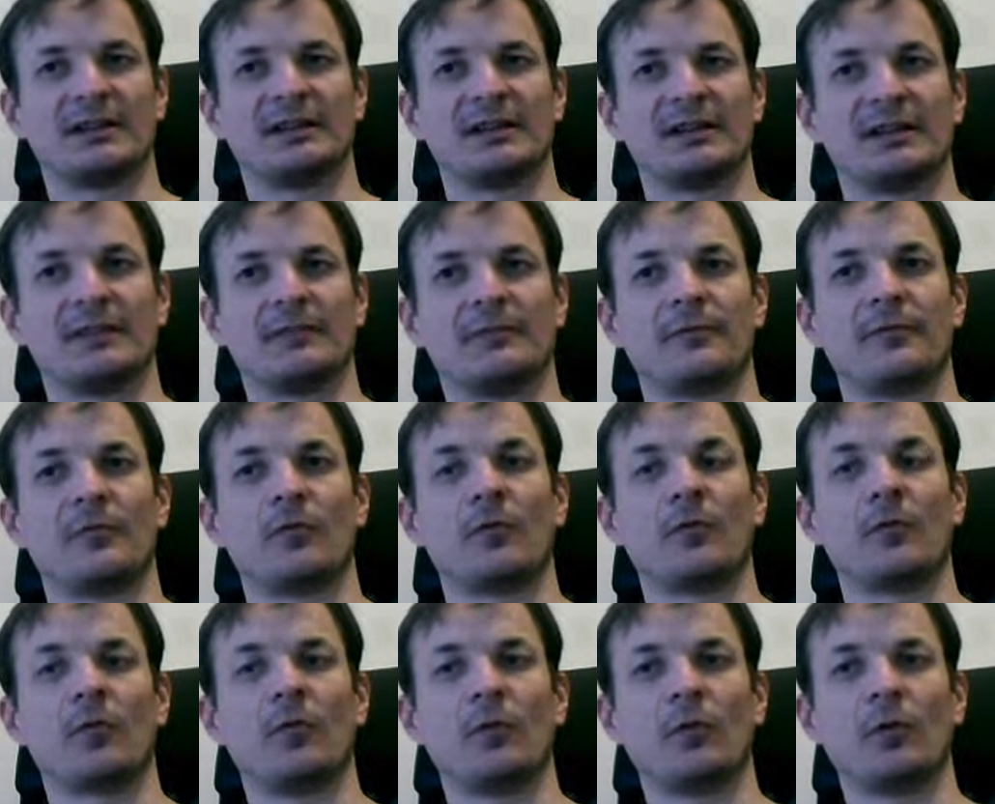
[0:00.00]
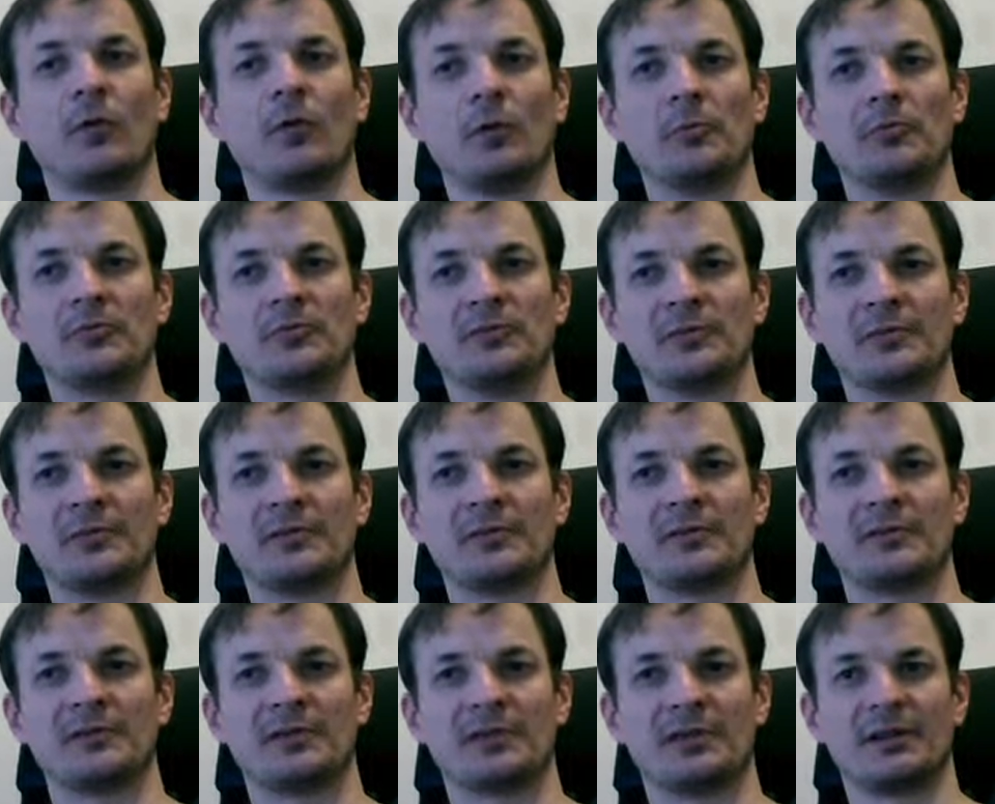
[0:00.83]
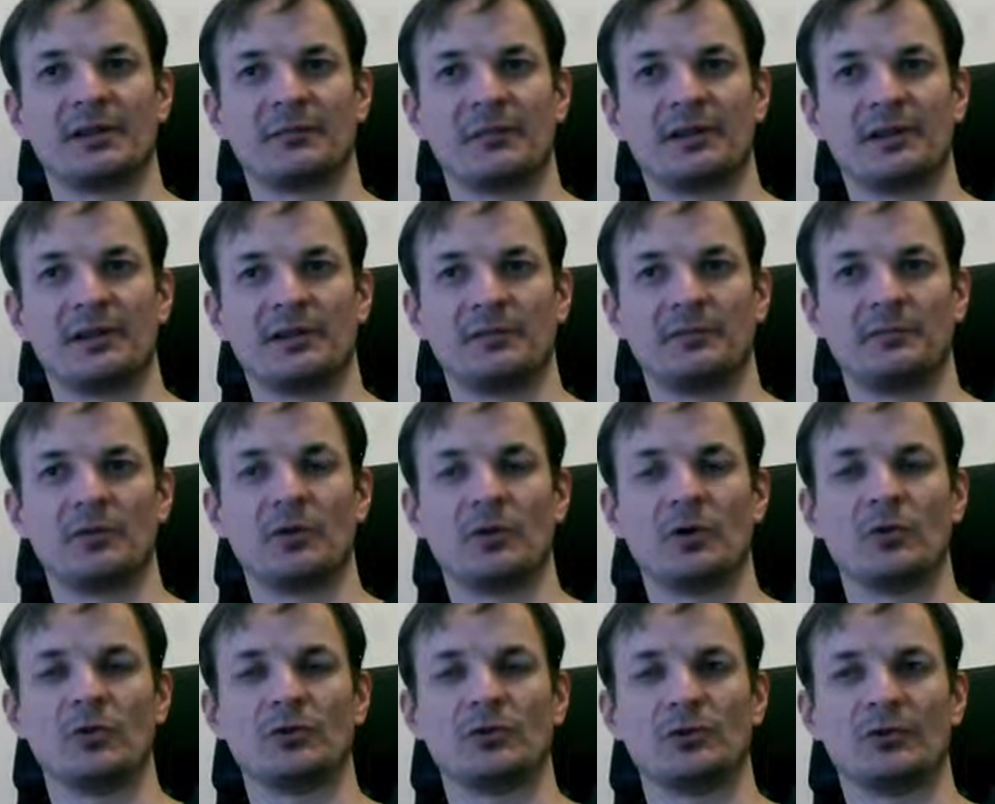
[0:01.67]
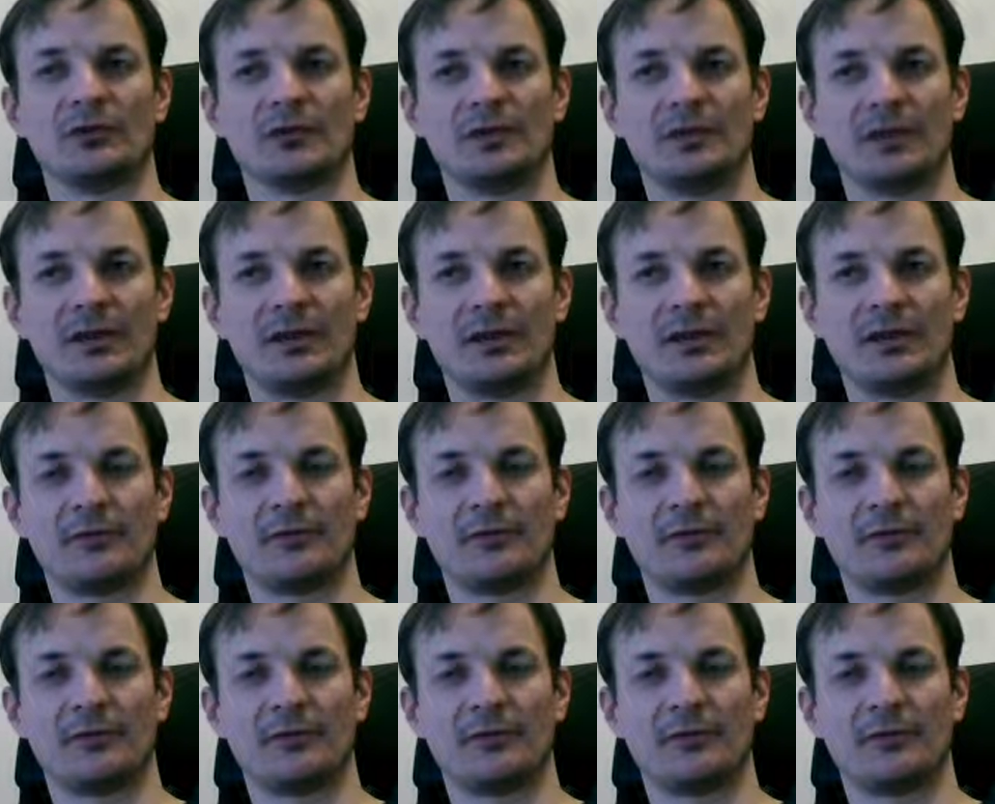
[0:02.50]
and he said for all observers in relative motion, it's